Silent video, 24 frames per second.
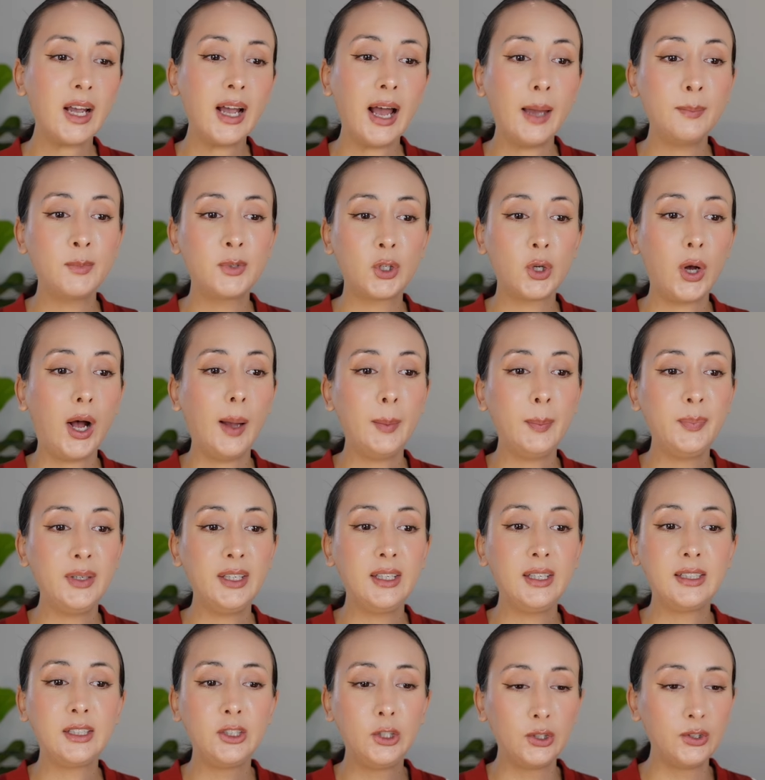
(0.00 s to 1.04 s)
I'm so
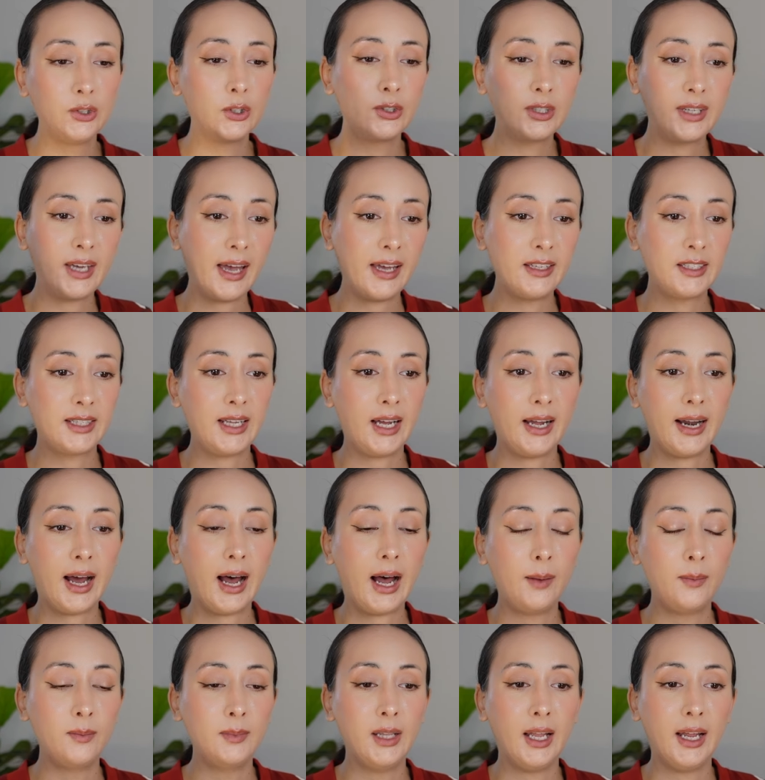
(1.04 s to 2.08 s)
happy, you know, guys, that
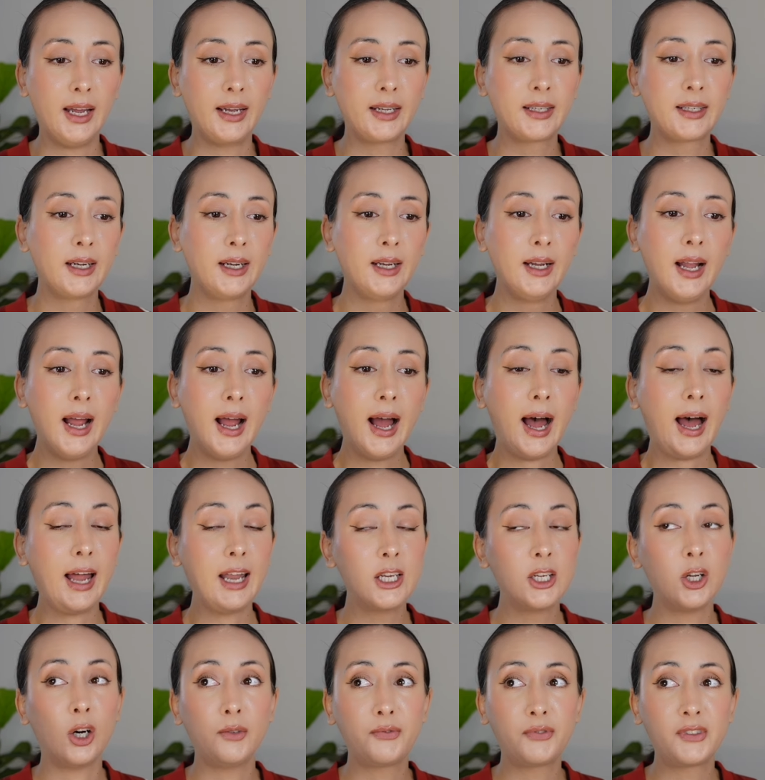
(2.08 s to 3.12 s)
I'm like, I
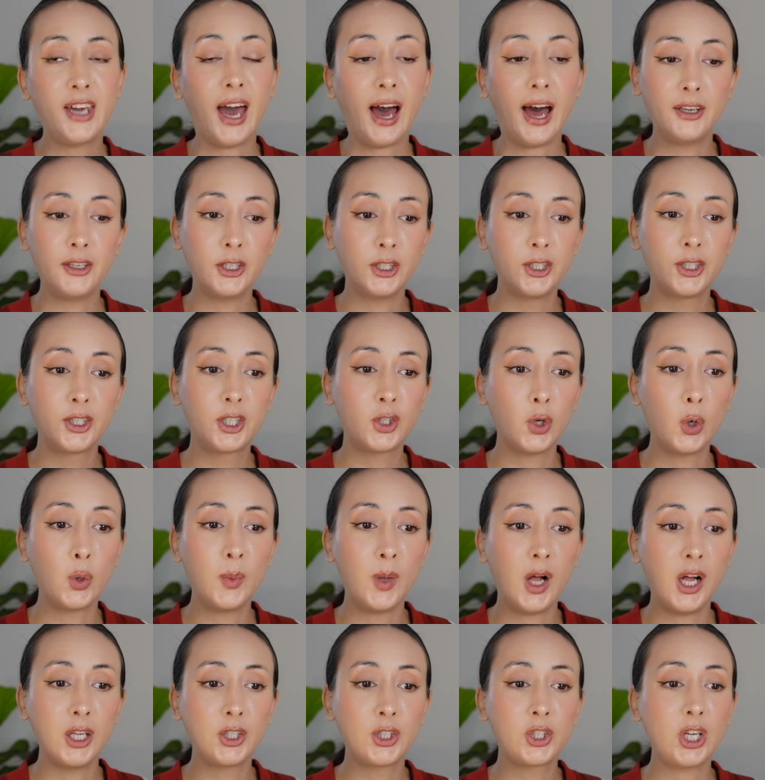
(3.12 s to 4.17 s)
love Canon so
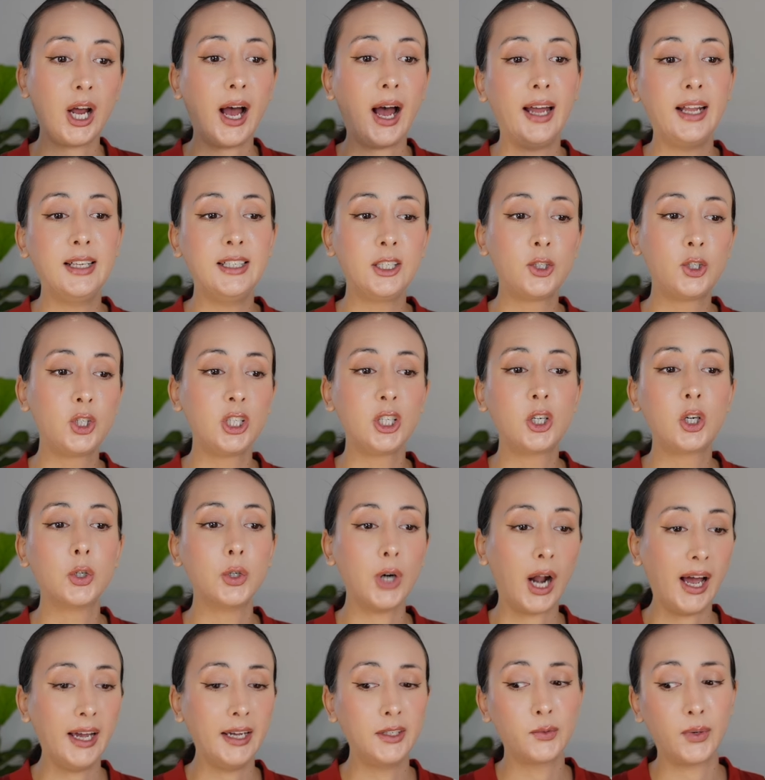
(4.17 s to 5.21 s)
much. I literally
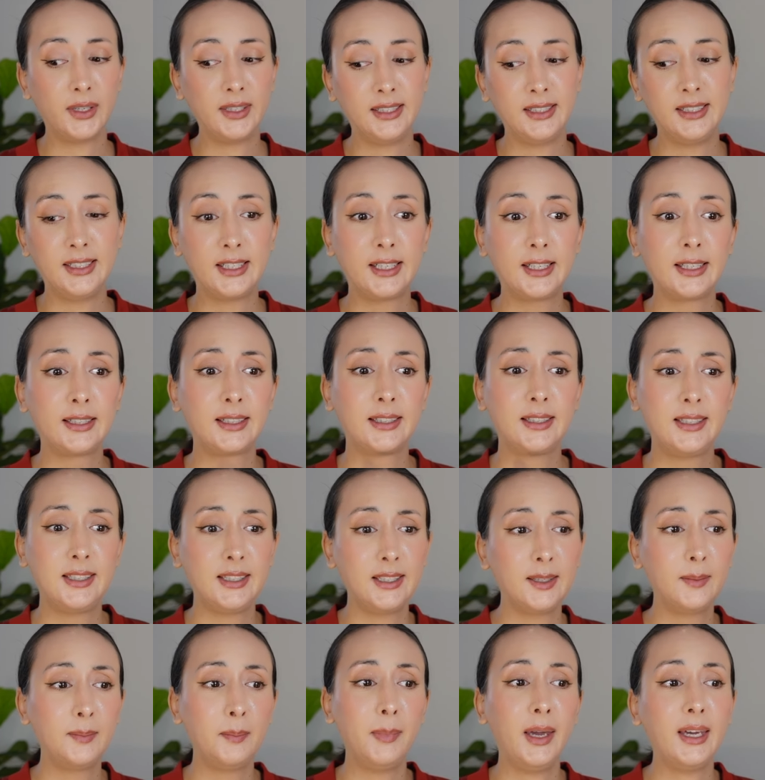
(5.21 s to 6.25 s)
cried when he
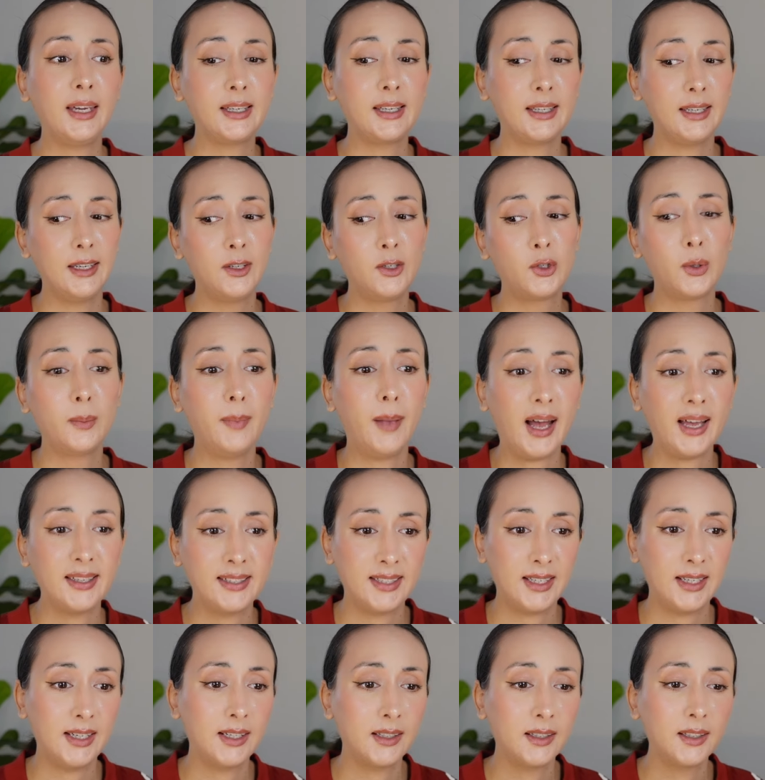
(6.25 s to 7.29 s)
didn't make it into
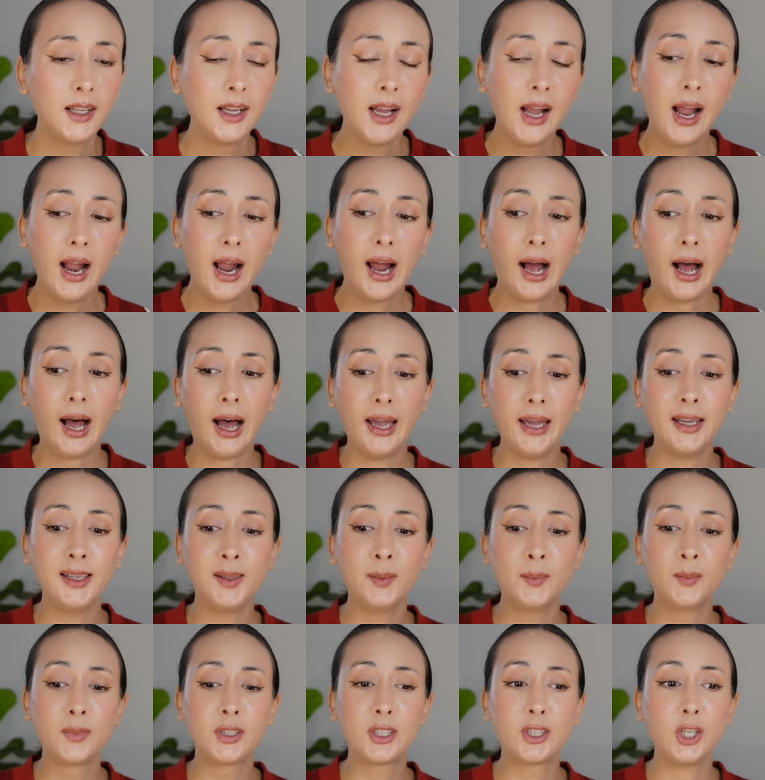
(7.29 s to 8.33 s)
MAZZEL. I
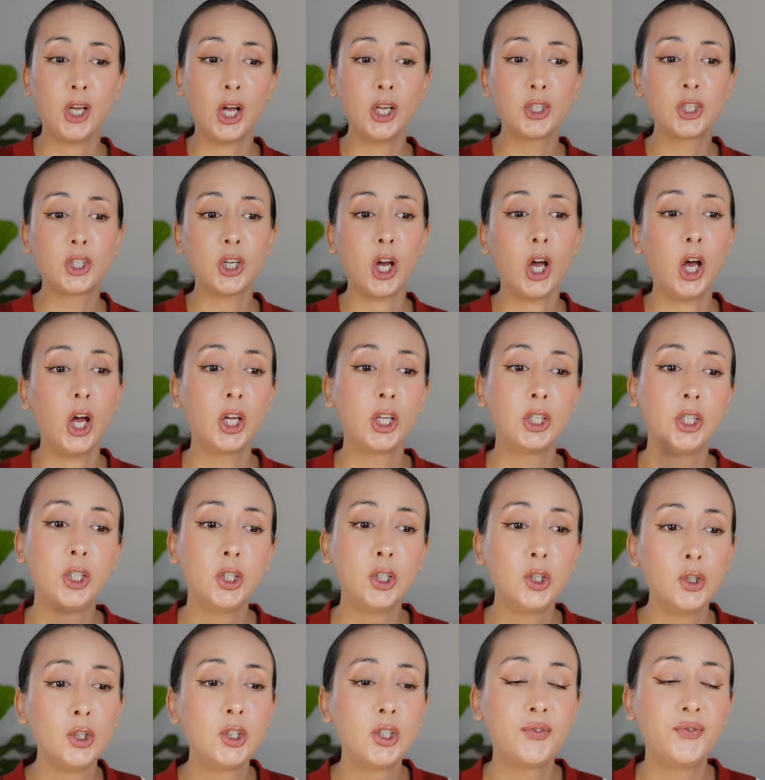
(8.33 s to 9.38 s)
am such a
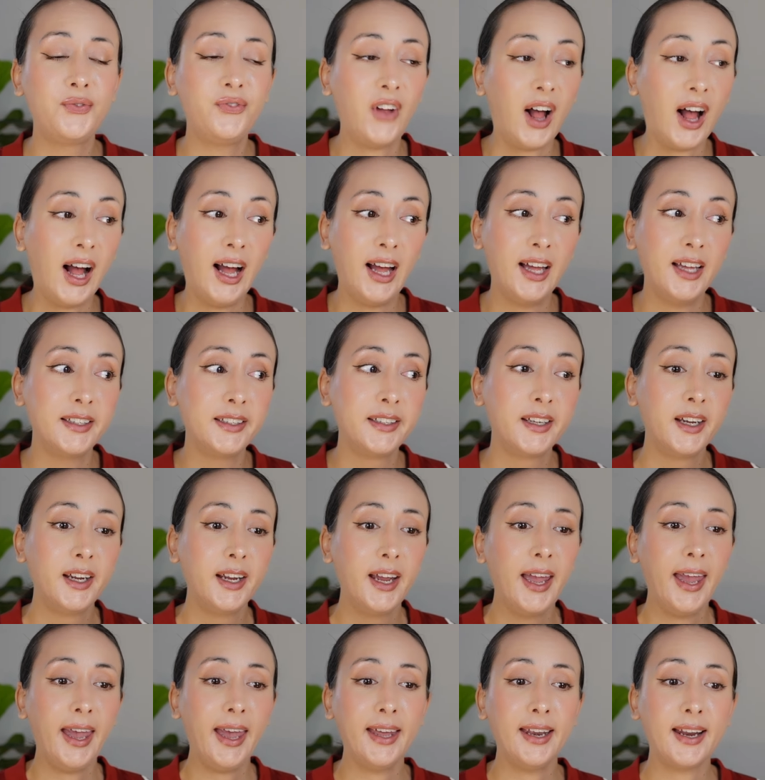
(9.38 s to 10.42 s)
huge fan
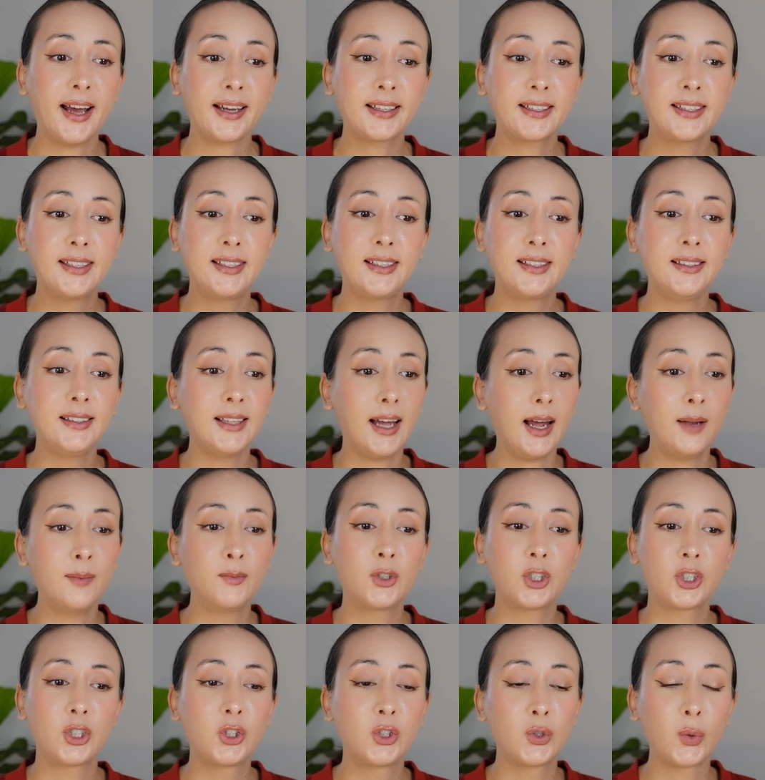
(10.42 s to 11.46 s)
and I'm
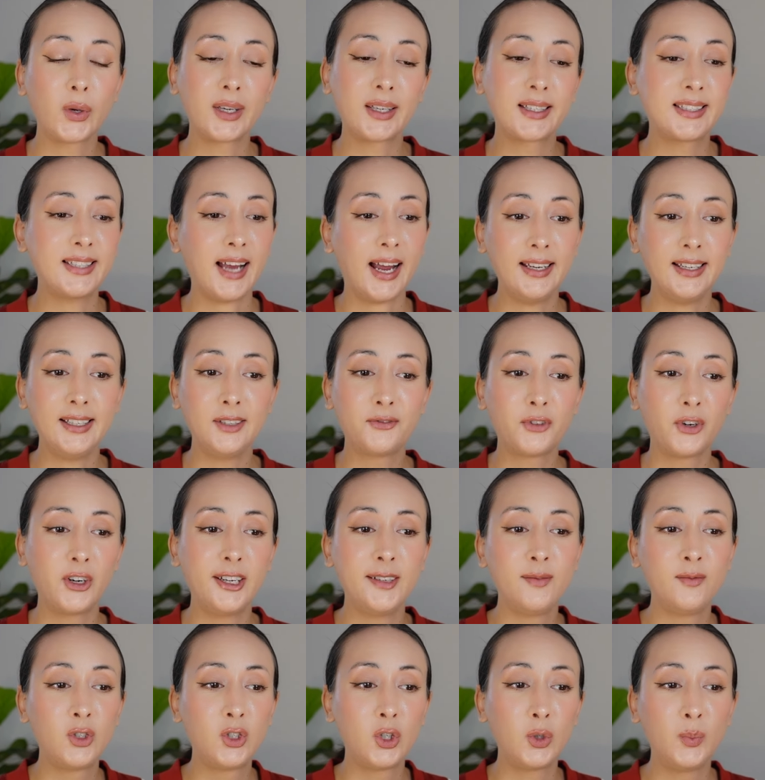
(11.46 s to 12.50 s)
just so excited for
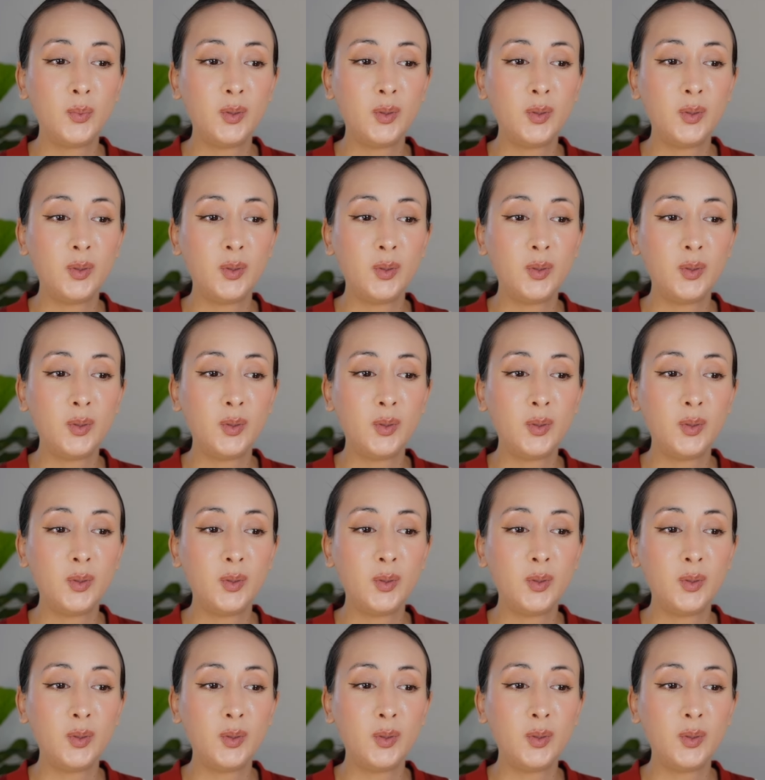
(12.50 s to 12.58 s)
him to